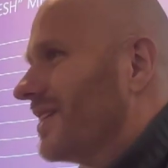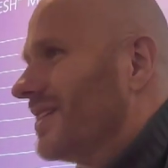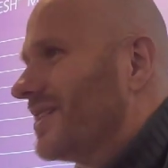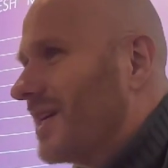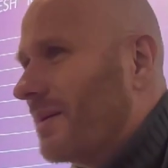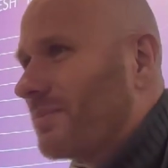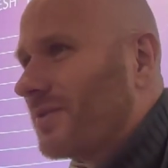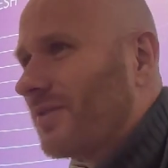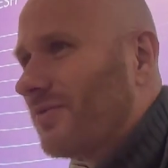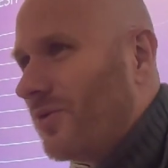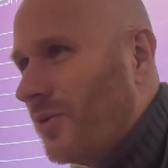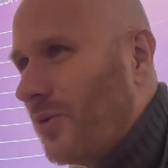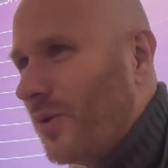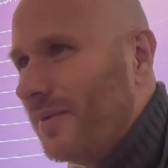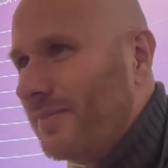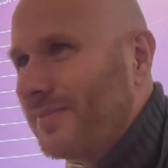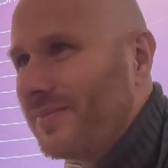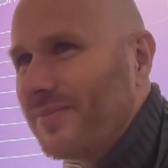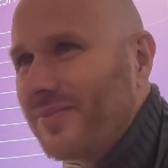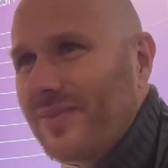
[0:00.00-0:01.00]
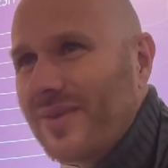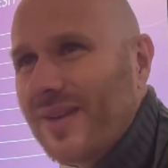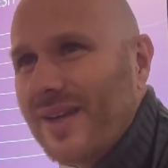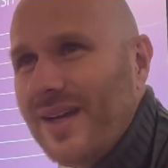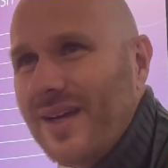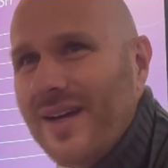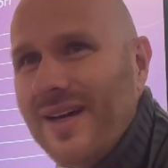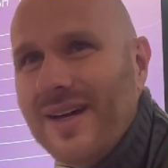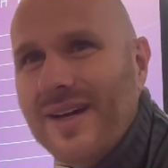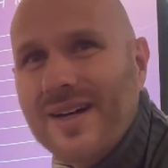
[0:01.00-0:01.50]
in chapter 4.
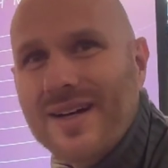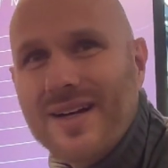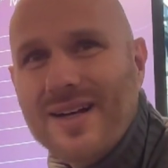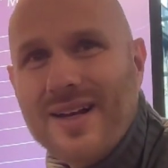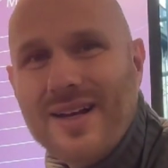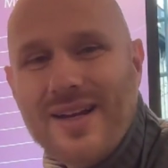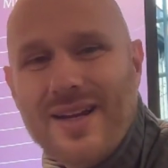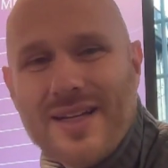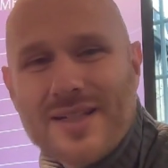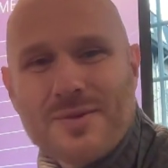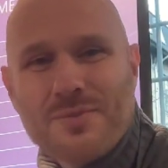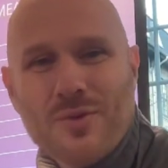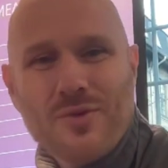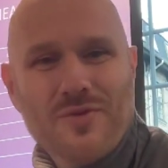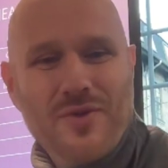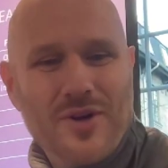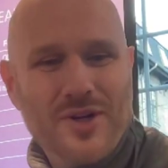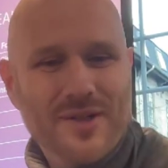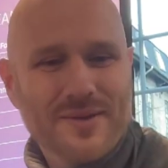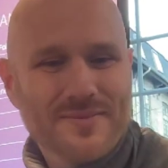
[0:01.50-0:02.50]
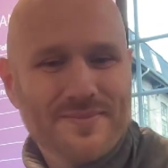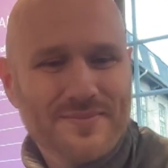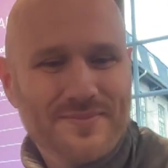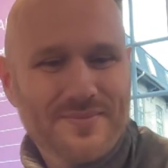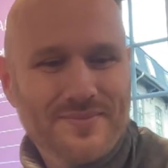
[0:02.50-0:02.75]
Let's move on.